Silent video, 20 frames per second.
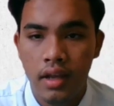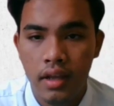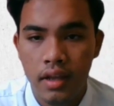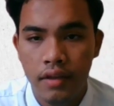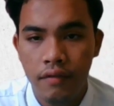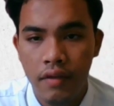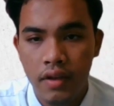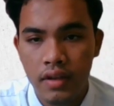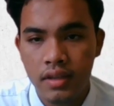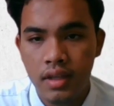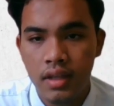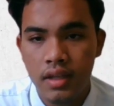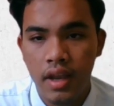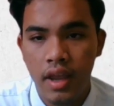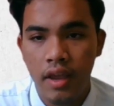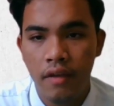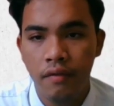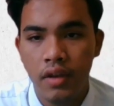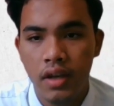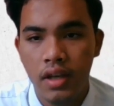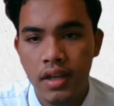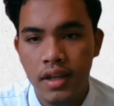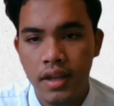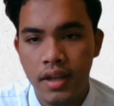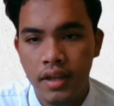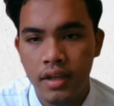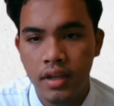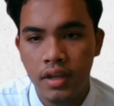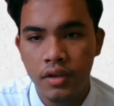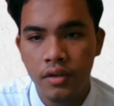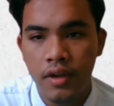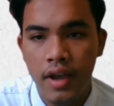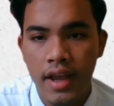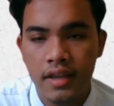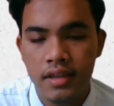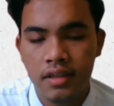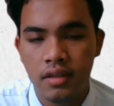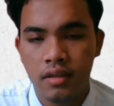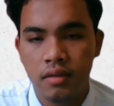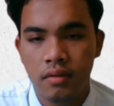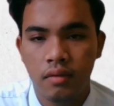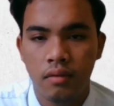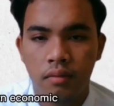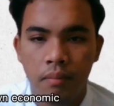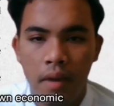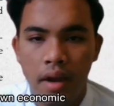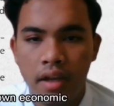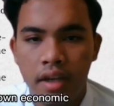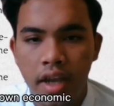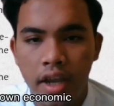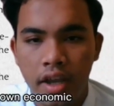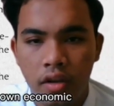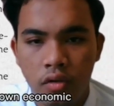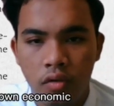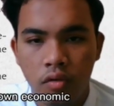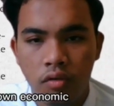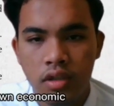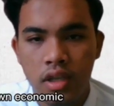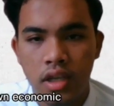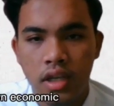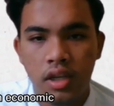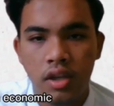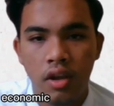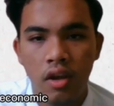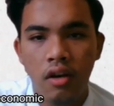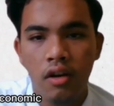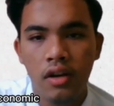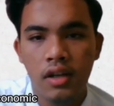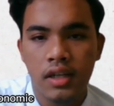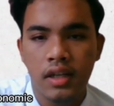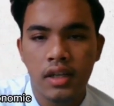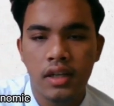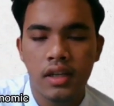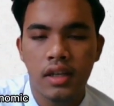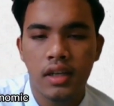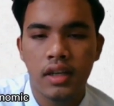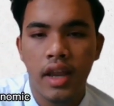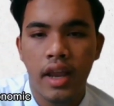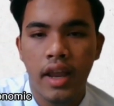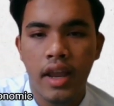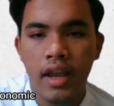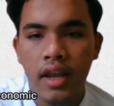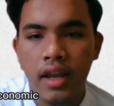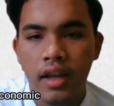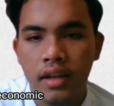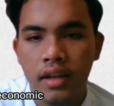invested heavily in the US market to secure their